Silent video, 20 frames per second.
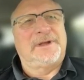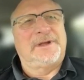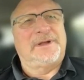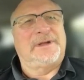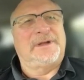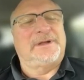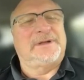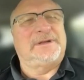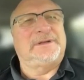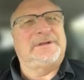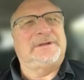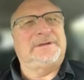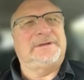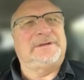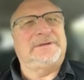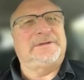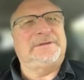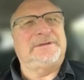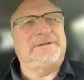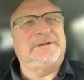uh,
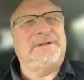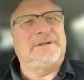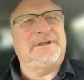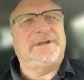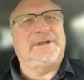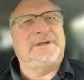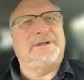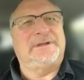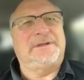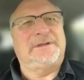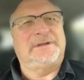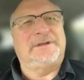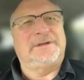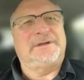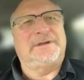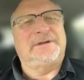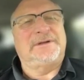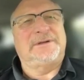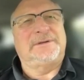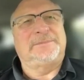the the
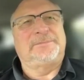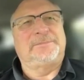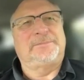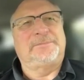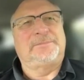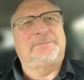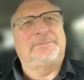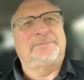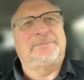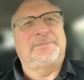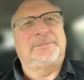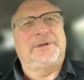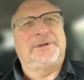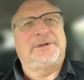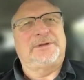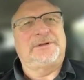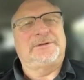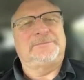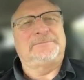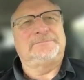uh,
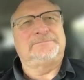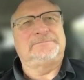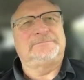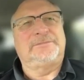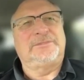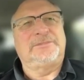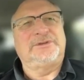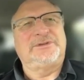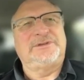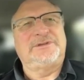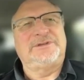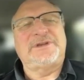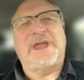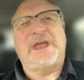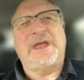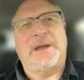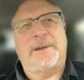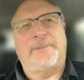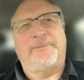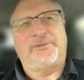um,
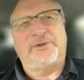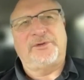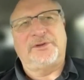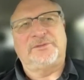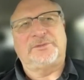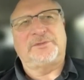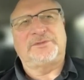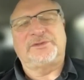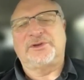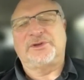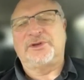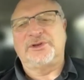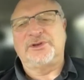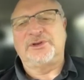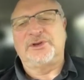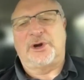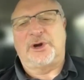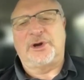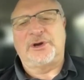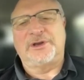Jay Humphreys was a
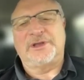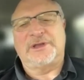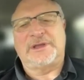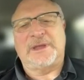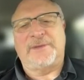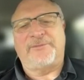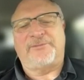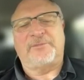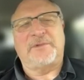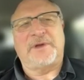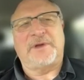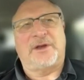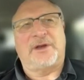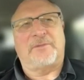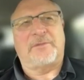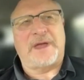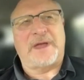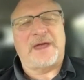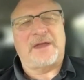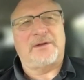good guard that came from
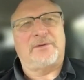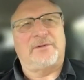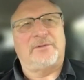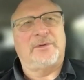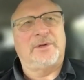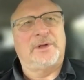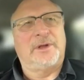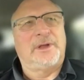Colorado.